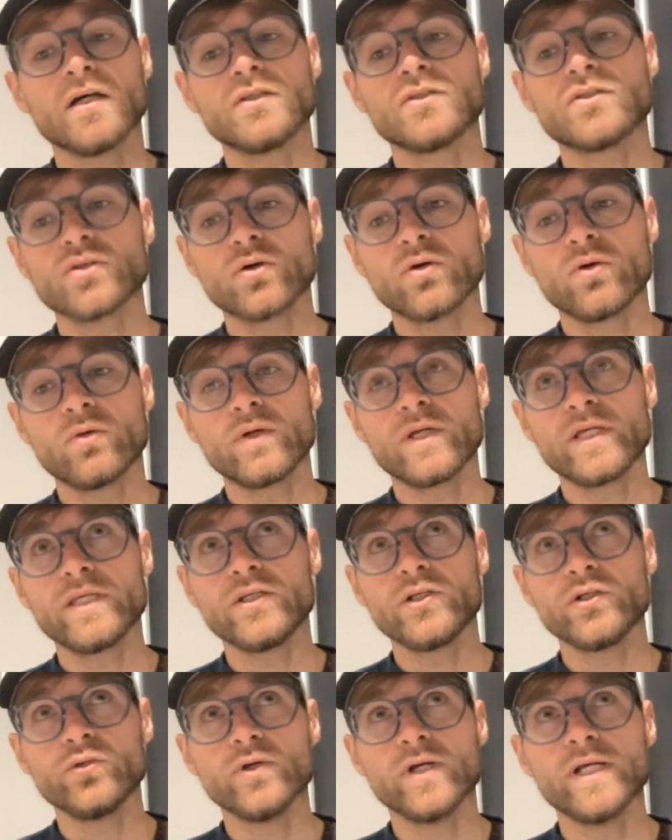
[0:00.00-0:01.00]
so
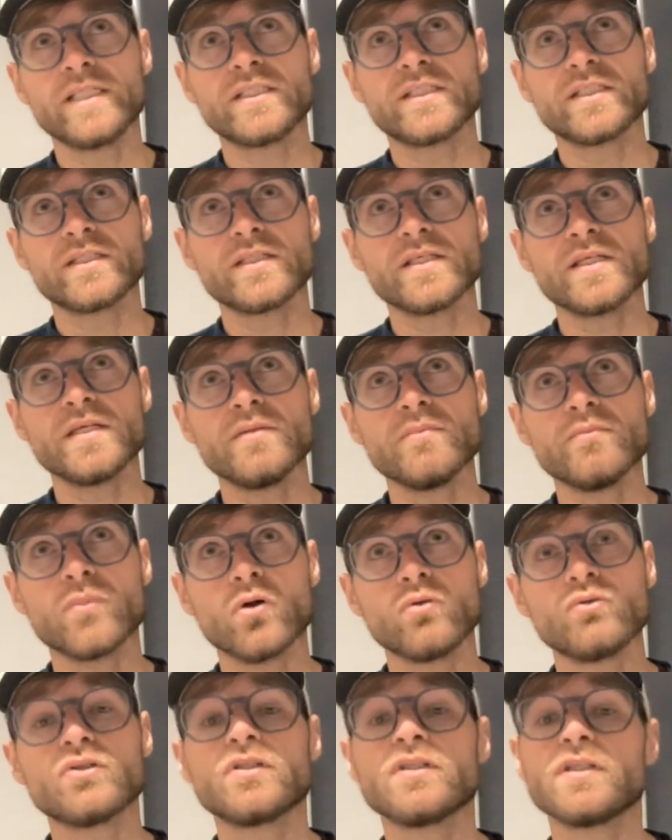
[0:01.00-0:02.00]
it's the
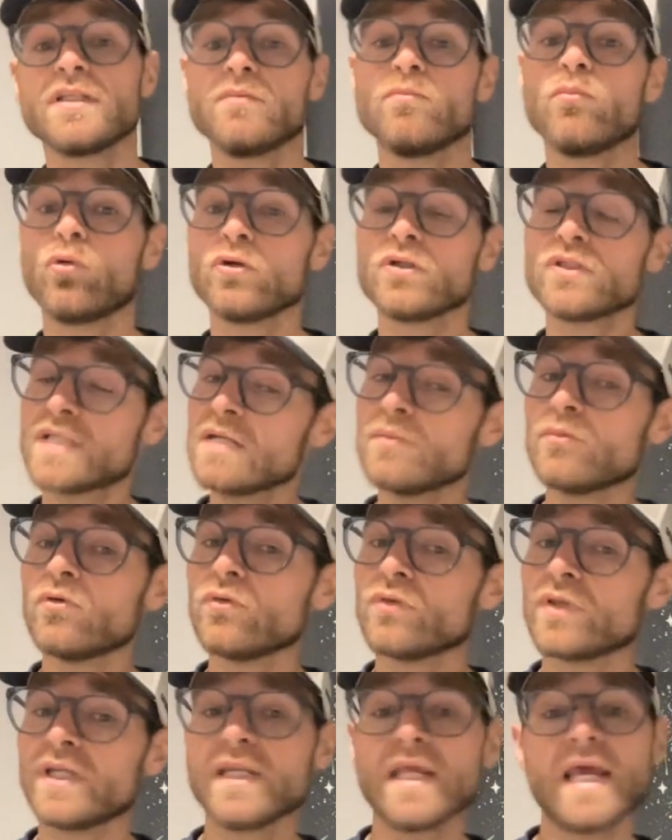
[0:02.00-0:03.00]
more
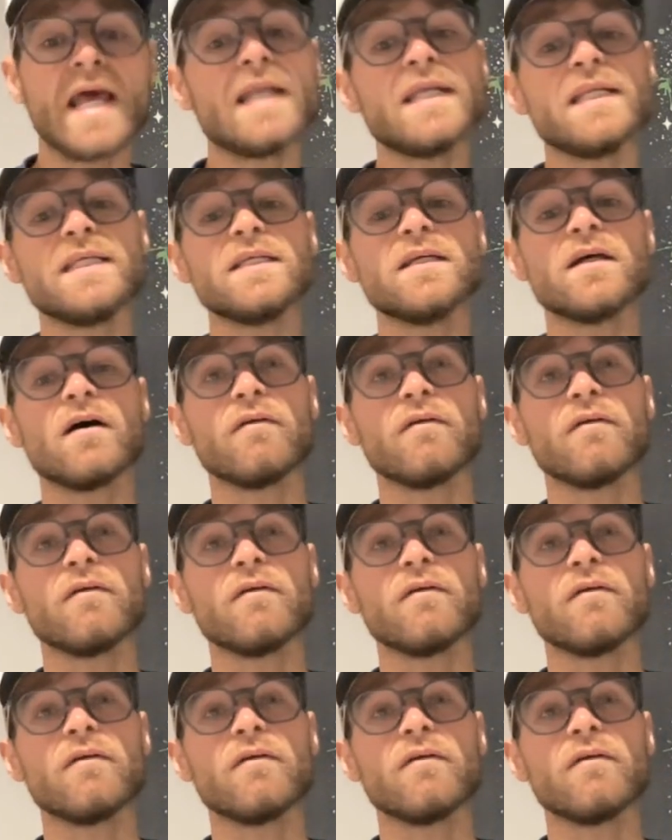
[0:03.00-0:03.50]
stable than any